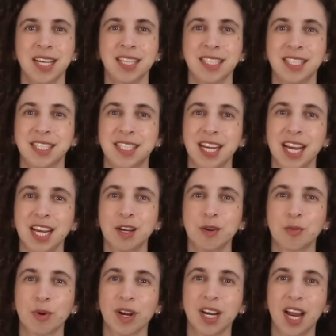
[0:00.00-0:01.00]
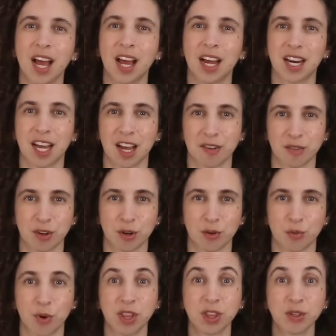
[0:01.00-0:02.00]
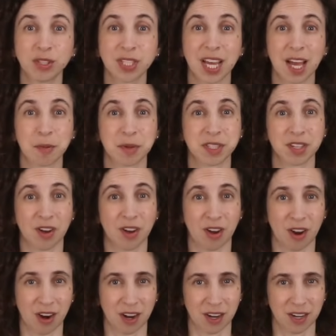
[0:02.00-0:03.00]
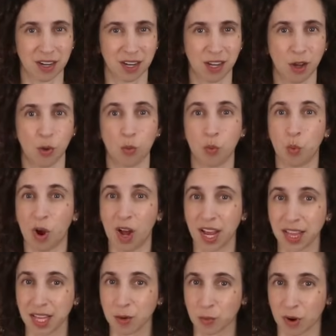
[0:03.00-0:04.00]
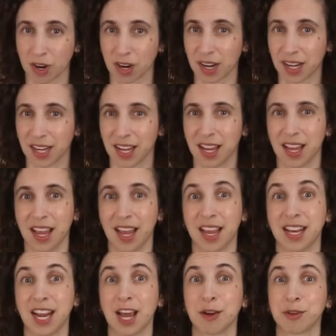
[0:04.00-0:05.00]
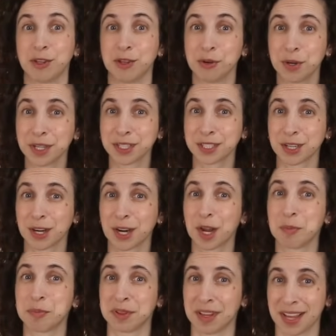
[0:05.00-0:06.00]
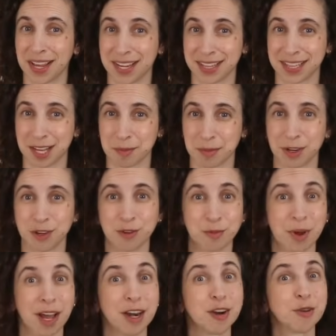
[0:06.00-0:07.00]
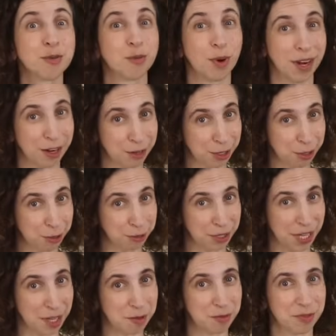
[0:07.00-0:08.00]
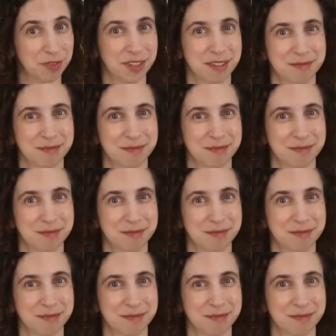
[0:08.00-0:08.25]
Today, we're gonna uncover what those habits are why they work, and how you can start applying them no matter where you live.